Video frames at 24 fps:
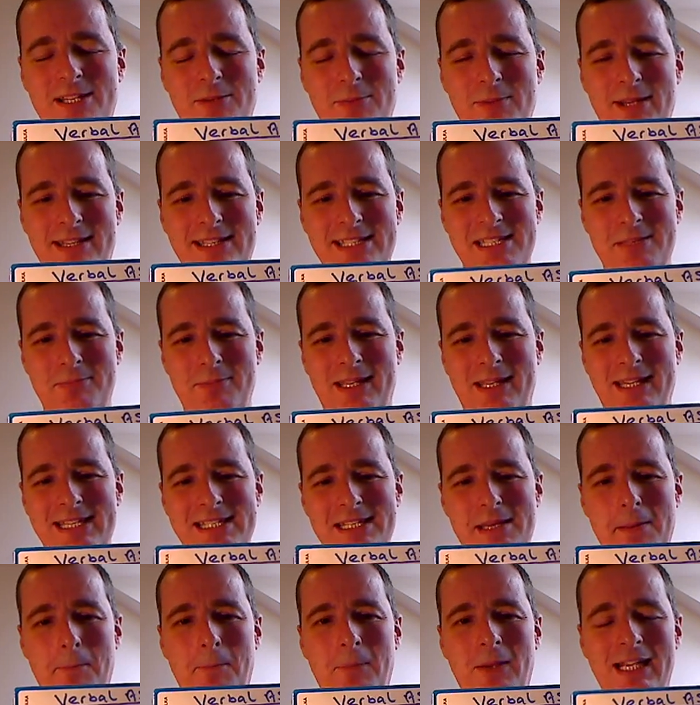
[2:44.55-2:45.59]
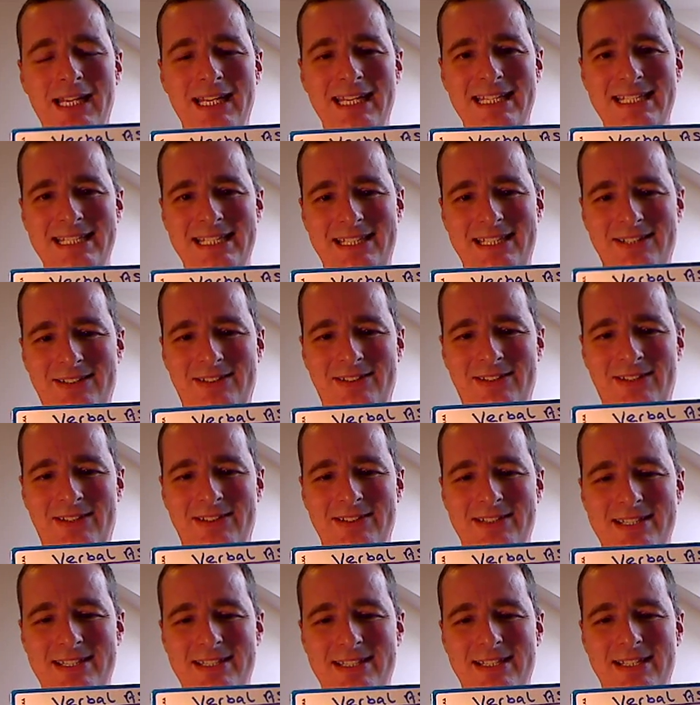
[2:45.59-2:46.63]
on whether something is completed or
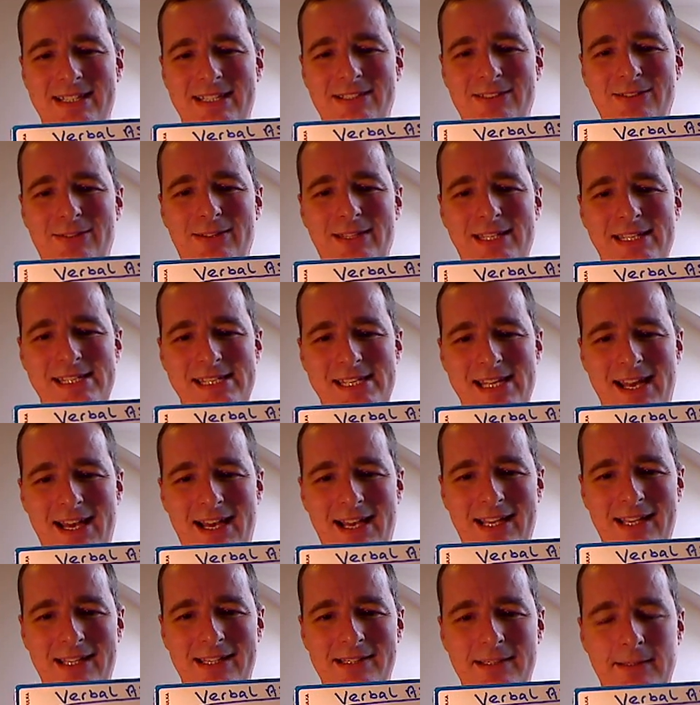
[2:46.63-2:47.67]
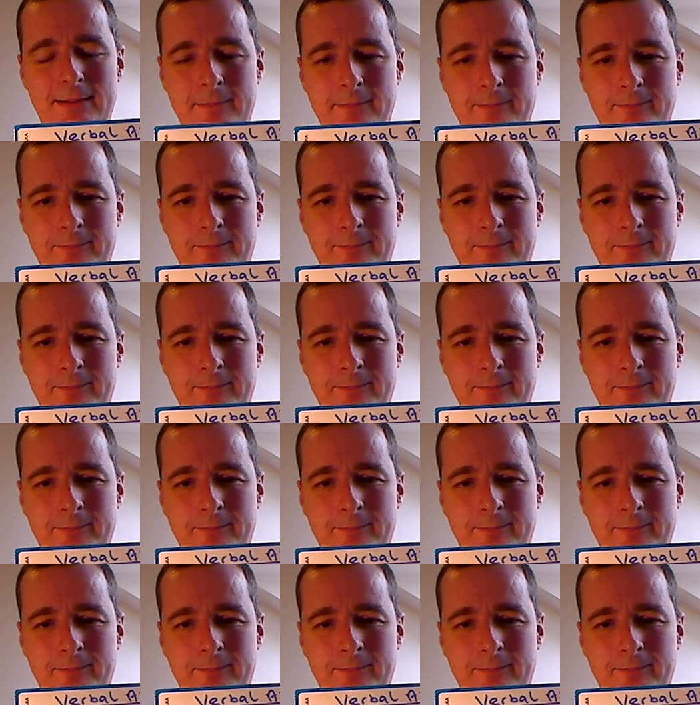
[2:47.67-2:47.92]
not to decide